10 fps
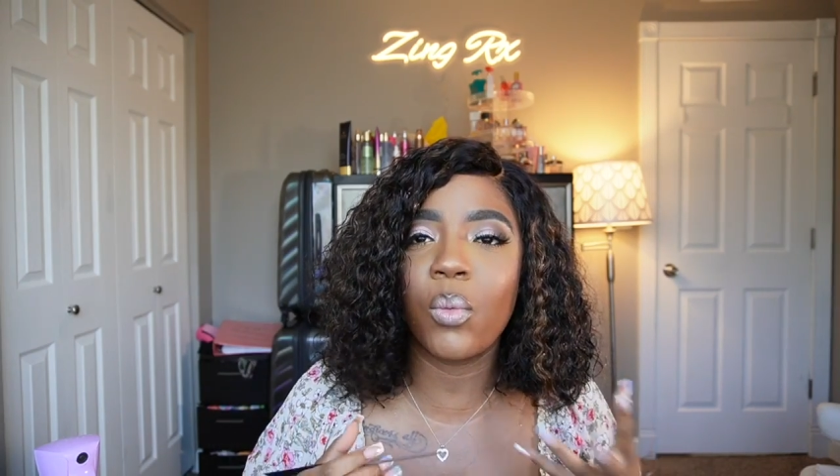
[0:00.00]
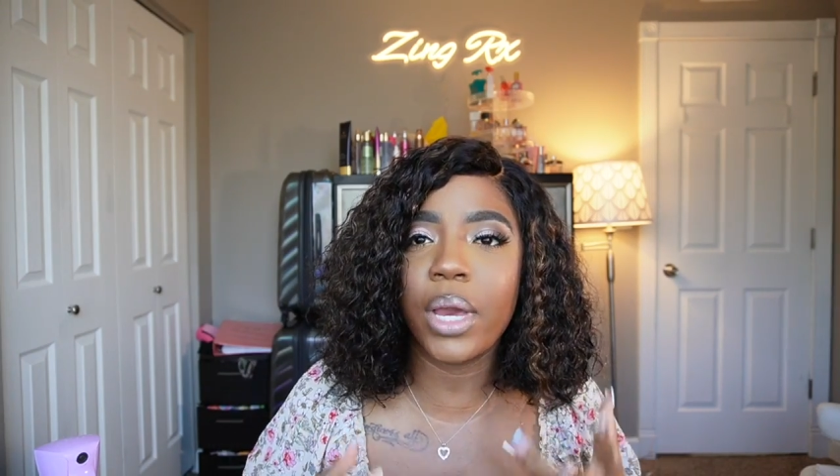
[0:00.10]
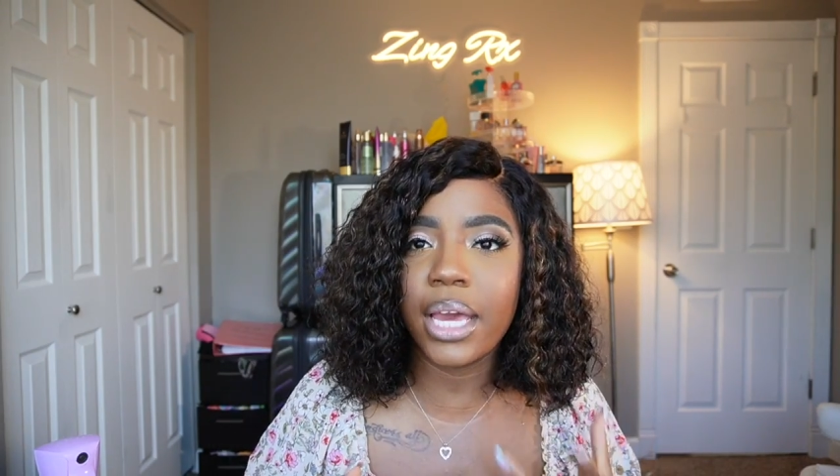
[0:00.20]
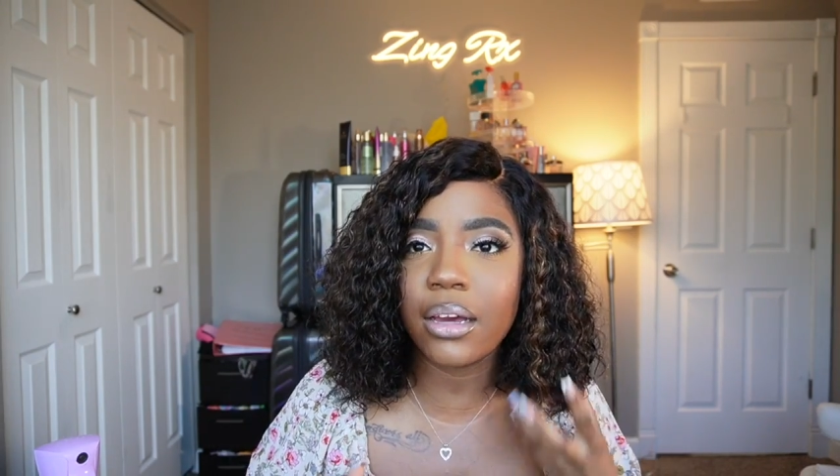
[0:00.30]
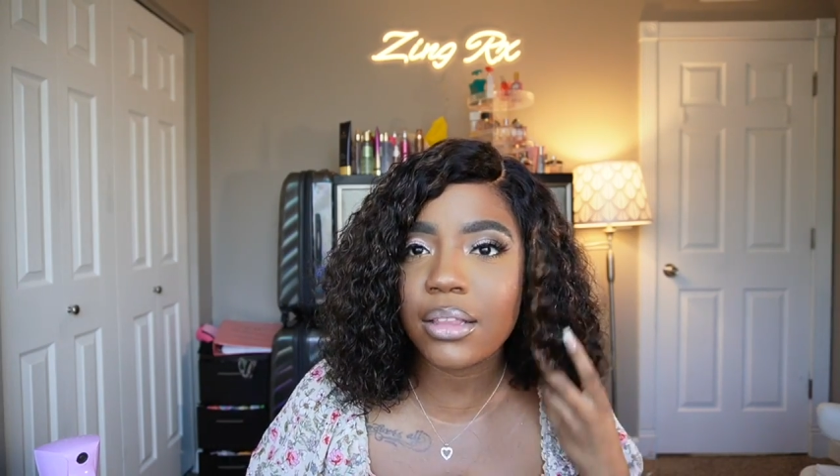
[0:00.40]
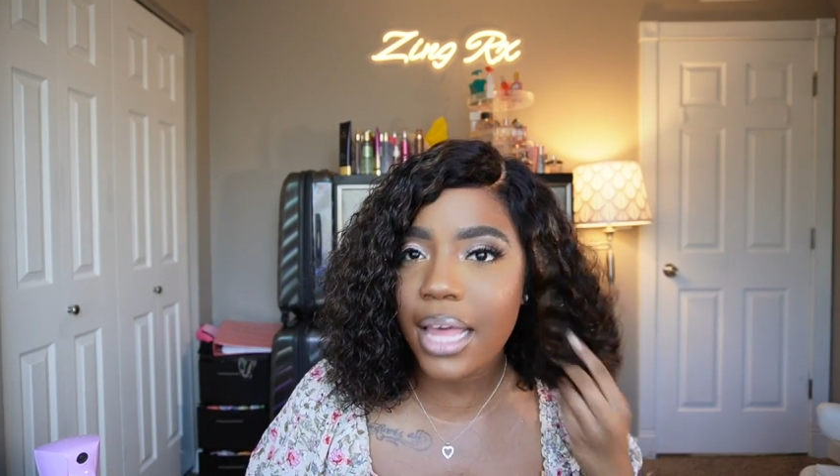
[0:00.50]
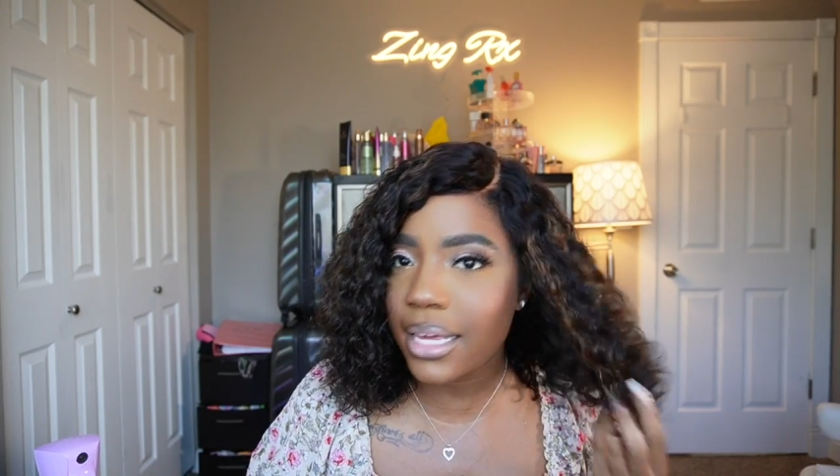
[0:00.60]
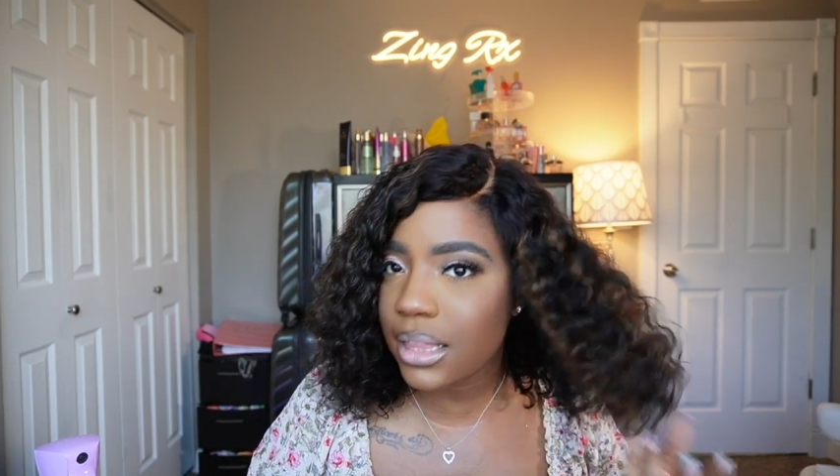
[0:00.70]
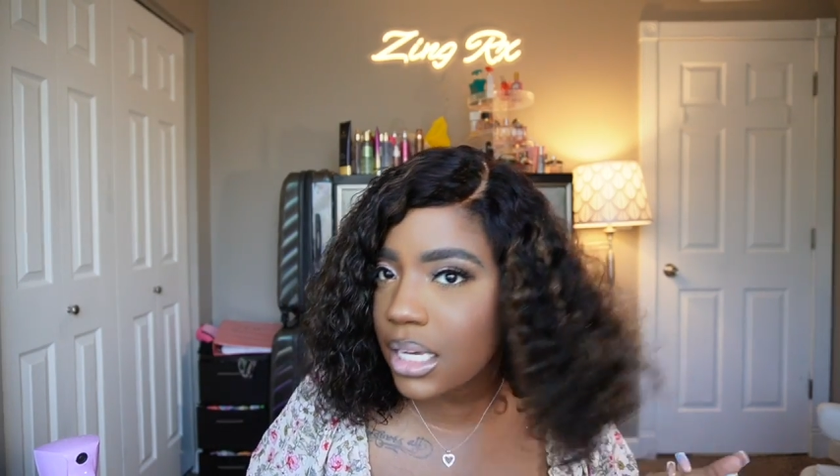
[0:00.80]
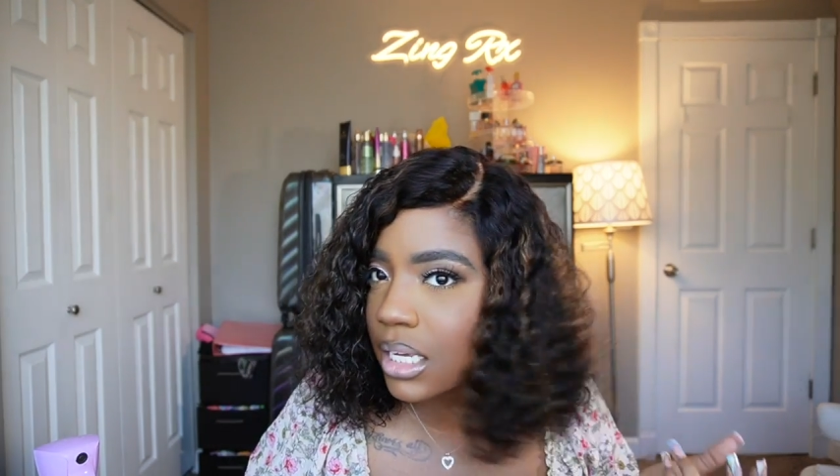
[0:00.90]
wig
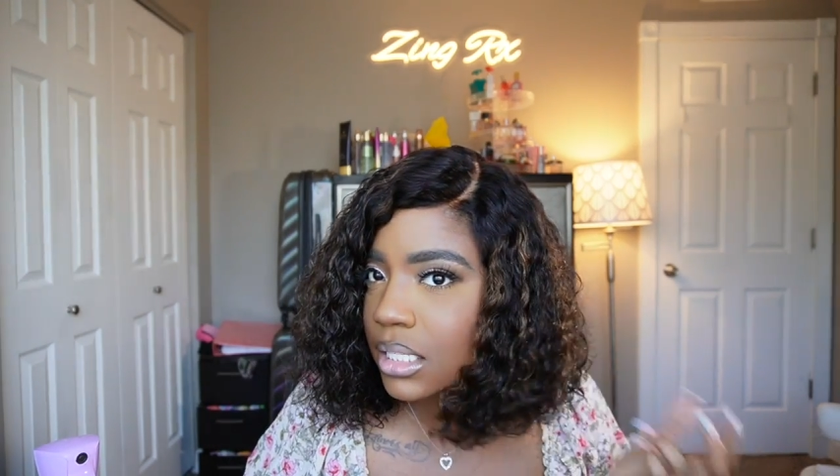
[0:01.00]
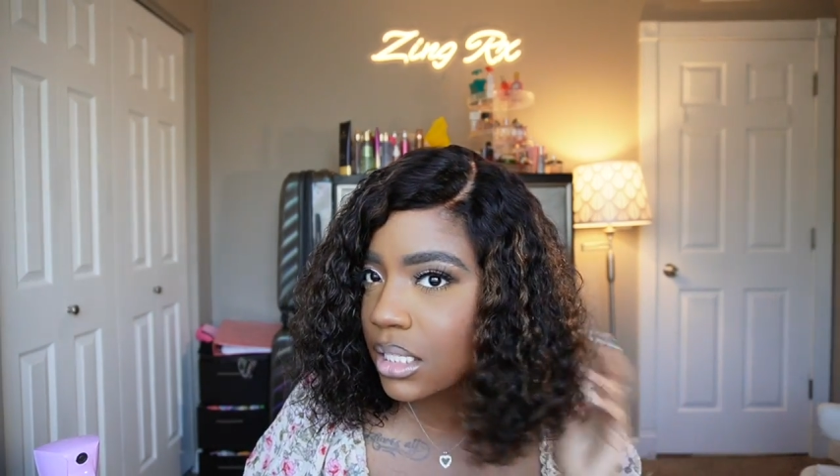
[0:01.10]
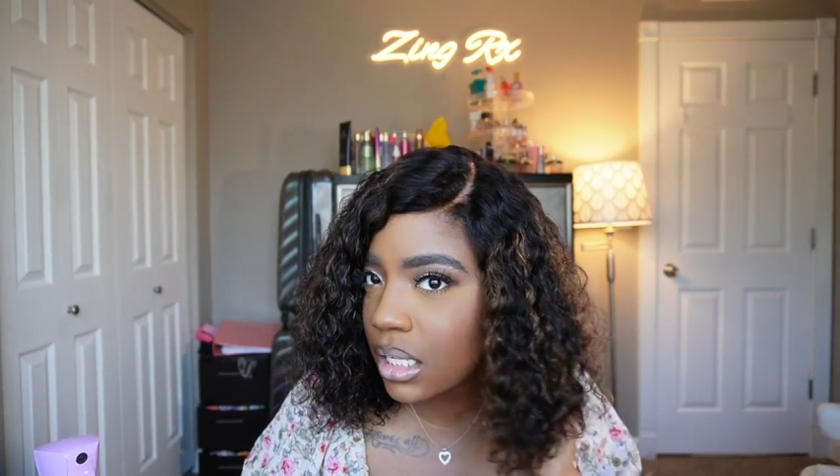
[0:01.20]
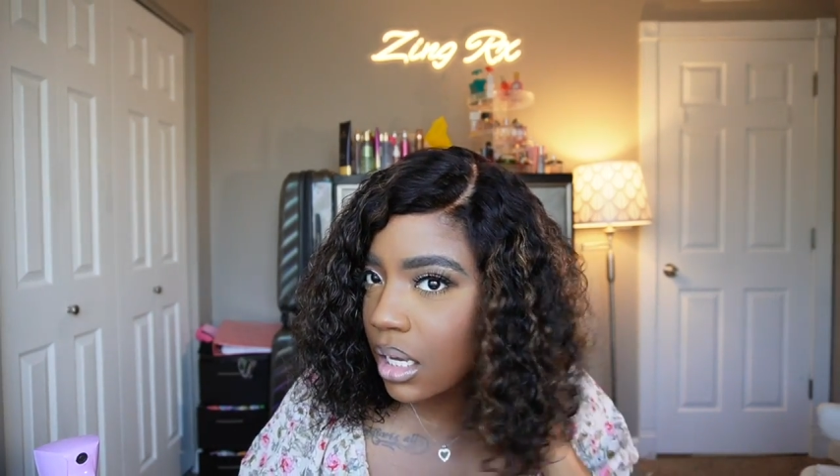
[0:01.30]
like this,